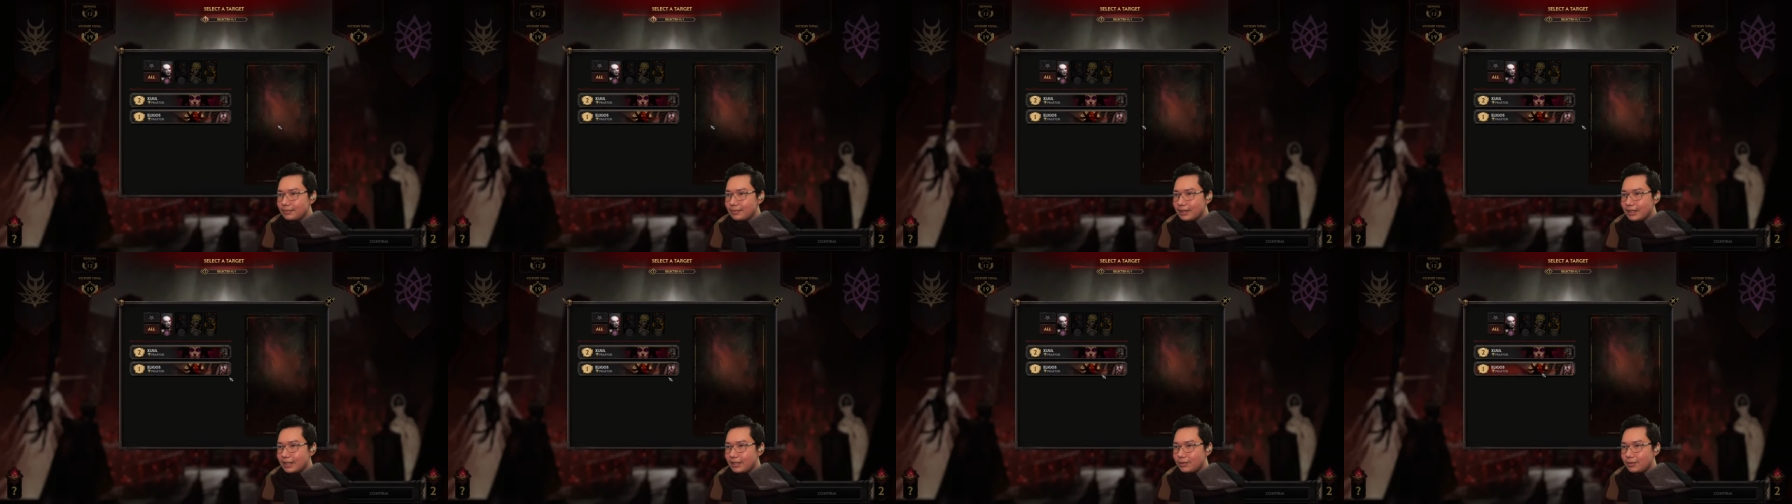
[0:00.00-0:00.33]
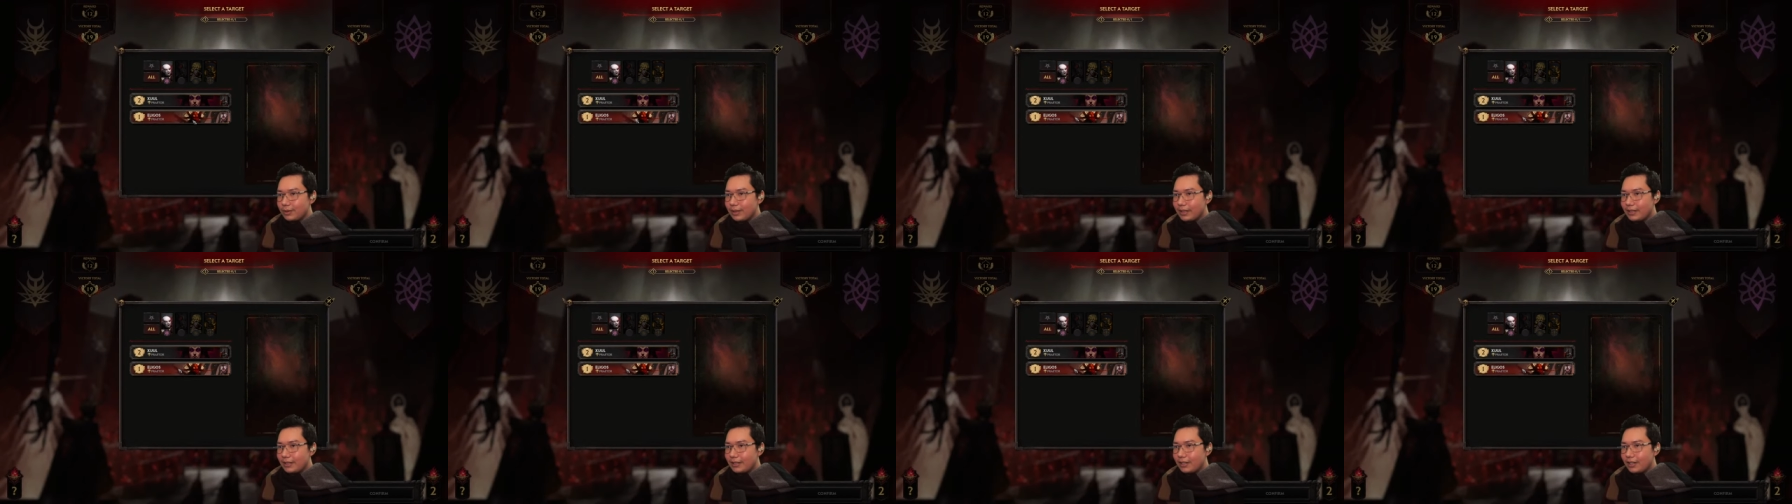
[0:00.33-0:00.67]
that's
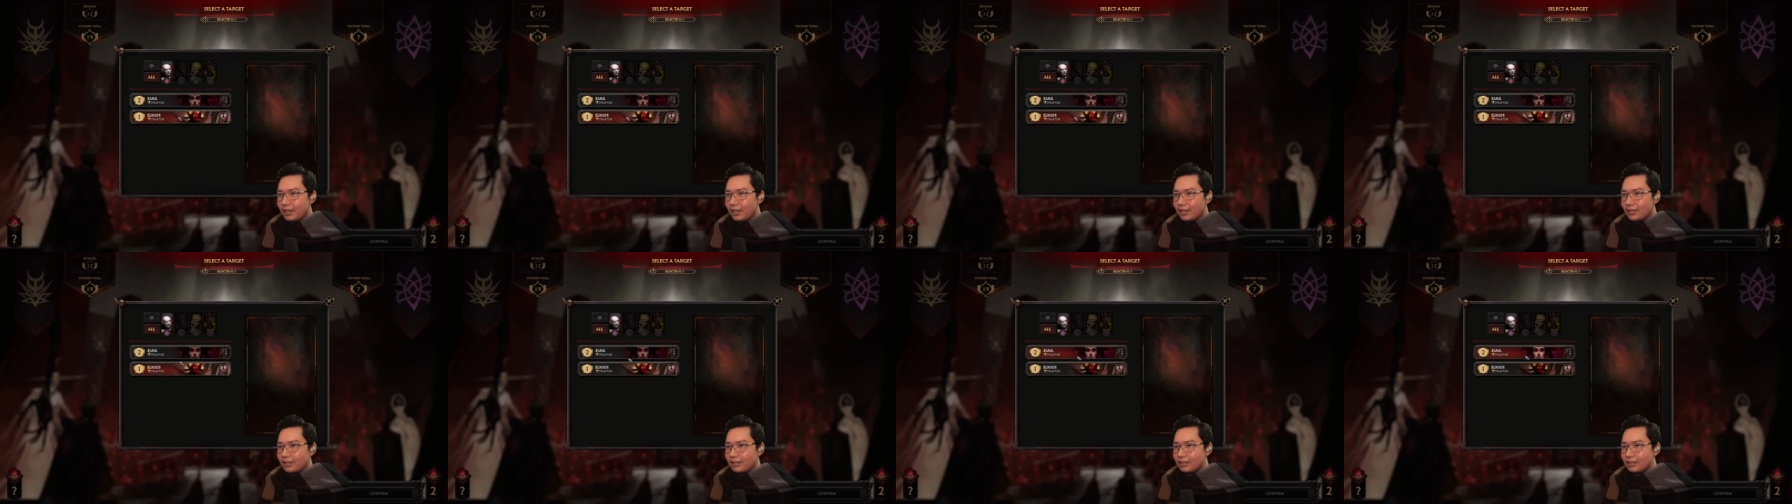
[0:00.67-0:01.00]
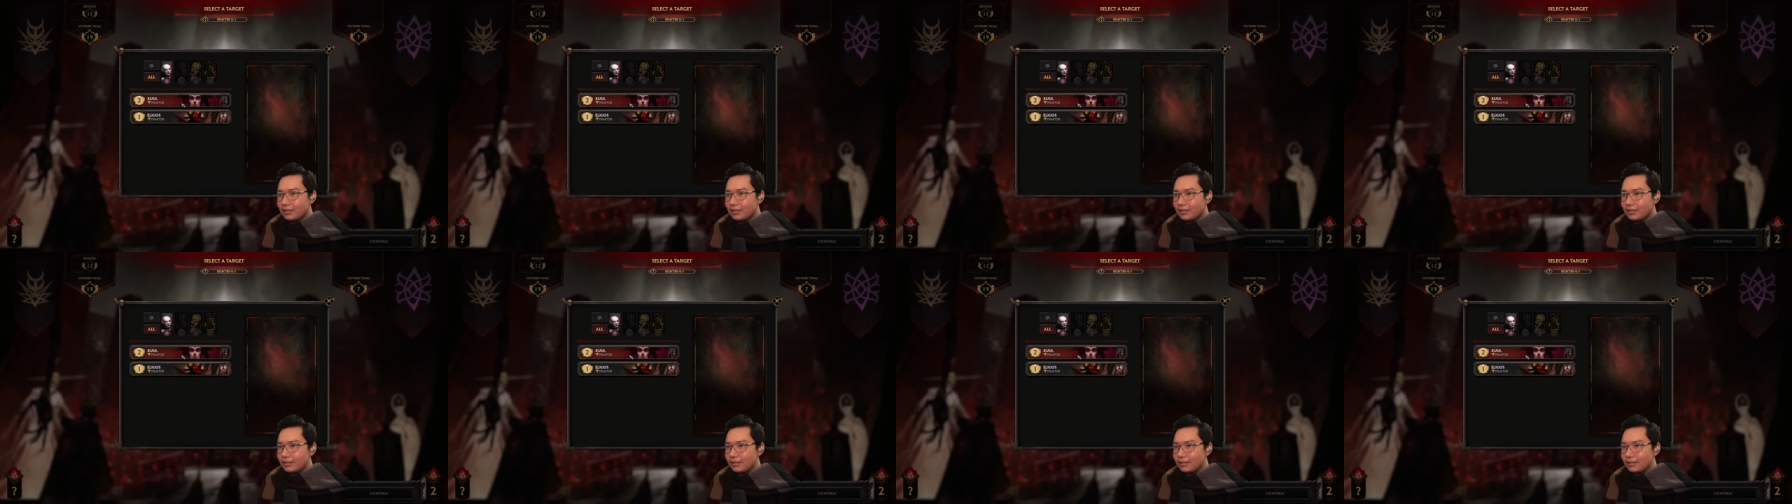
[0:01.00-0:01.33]
what I got
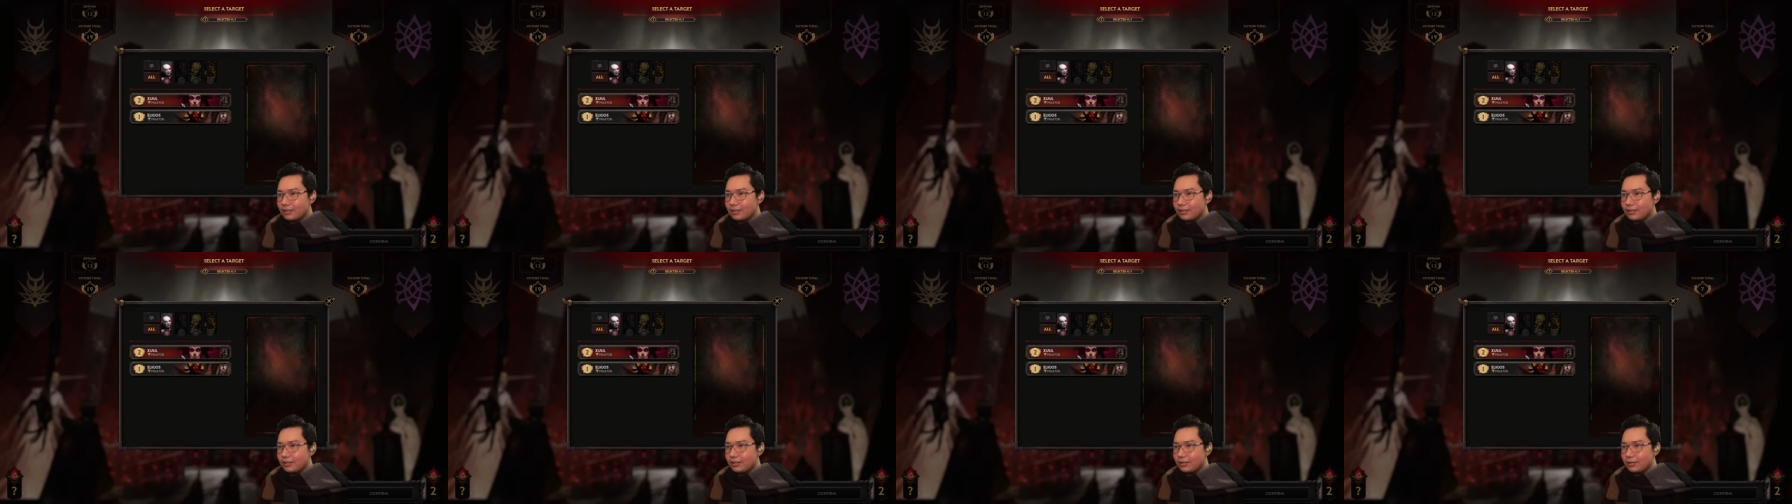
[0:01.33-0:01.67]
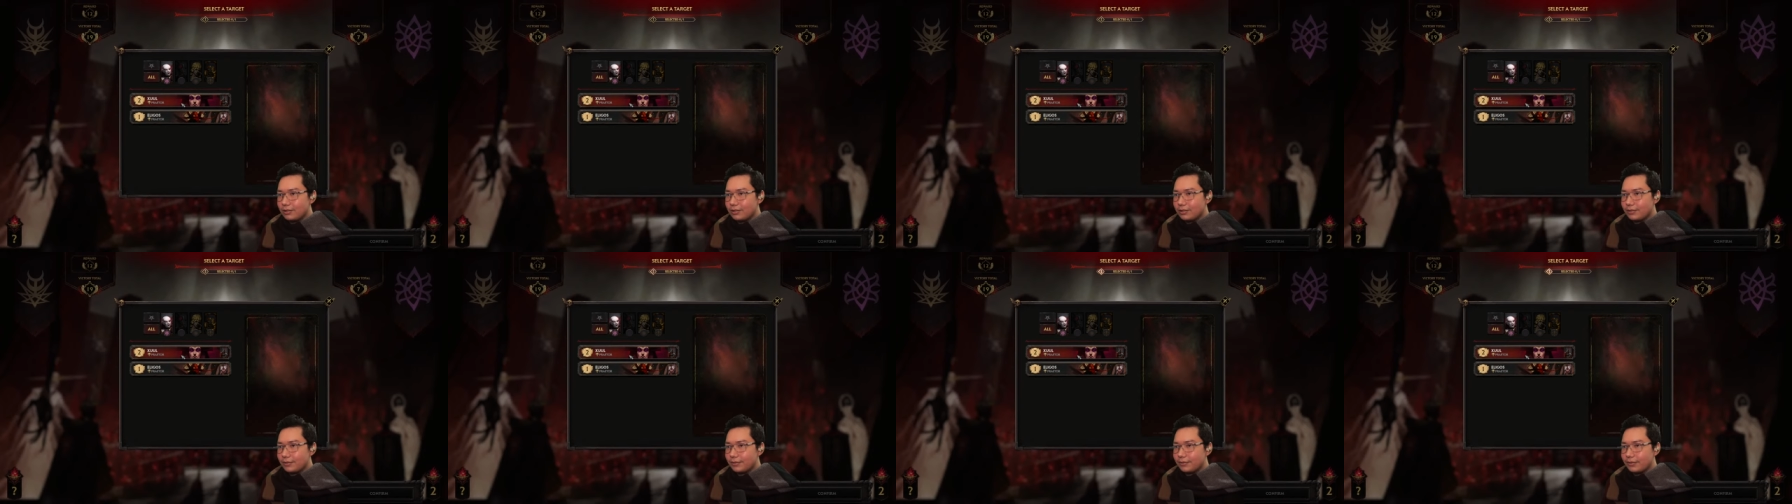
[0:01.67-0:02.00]

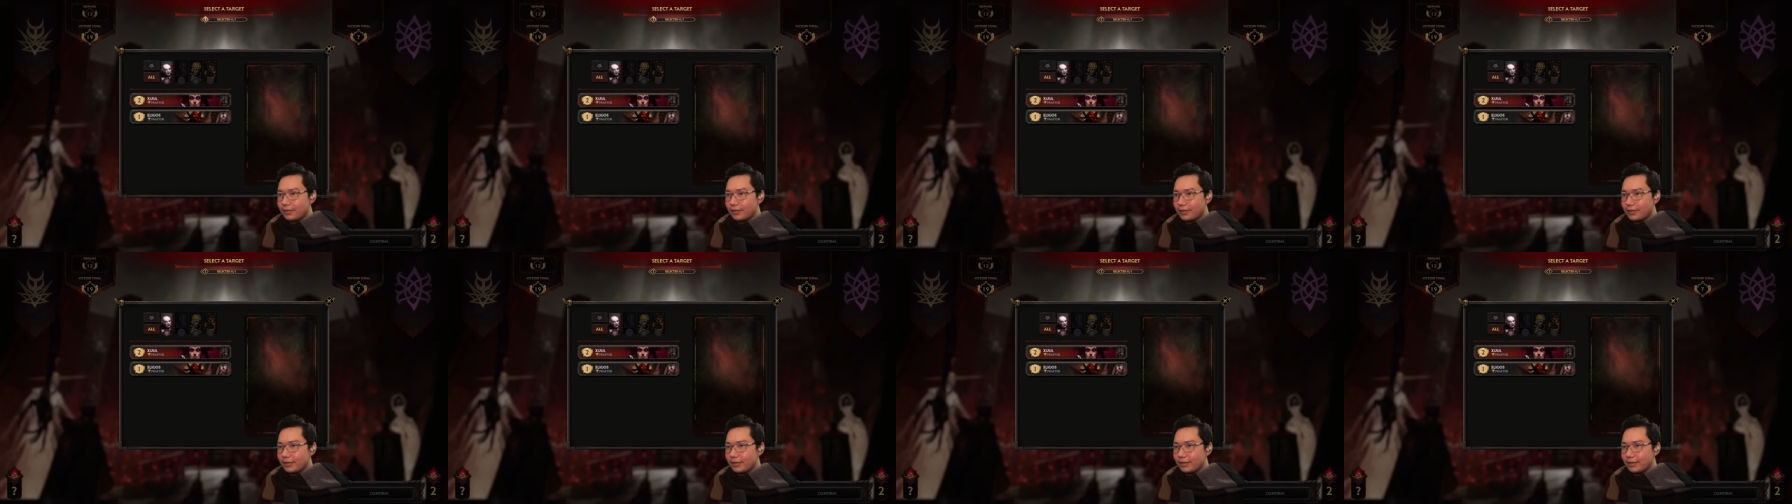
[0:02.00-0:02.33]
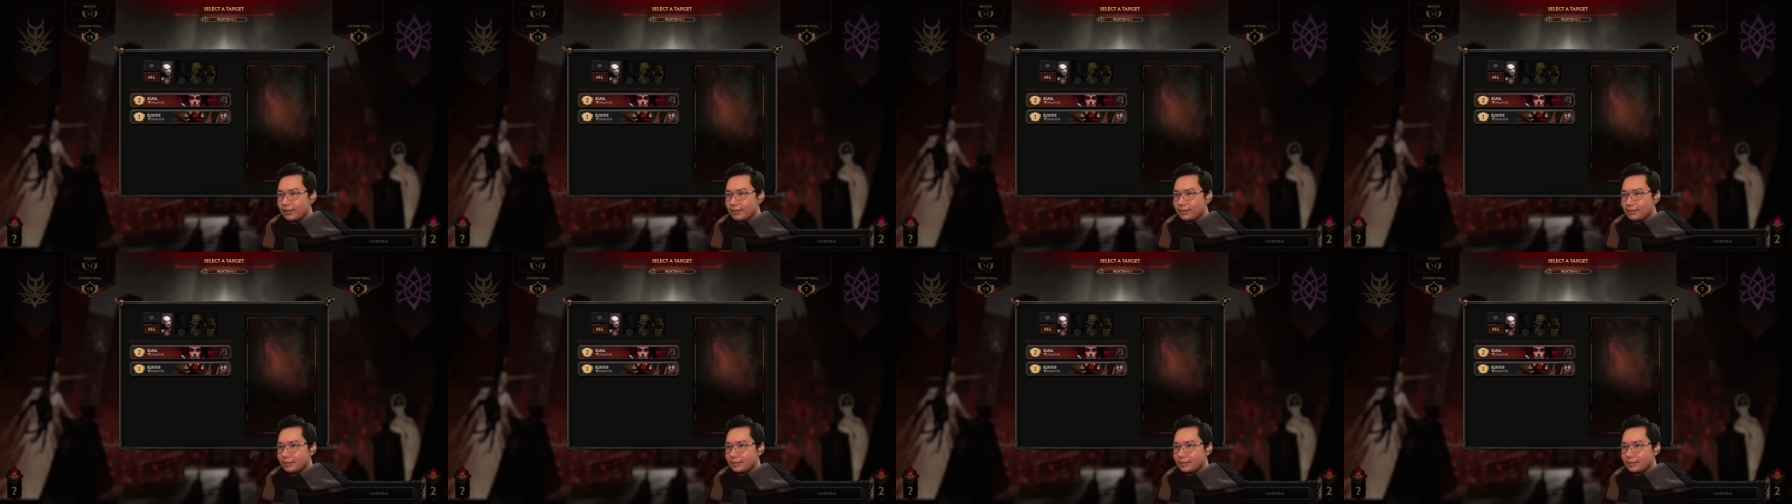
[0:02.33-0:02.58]
Zul for.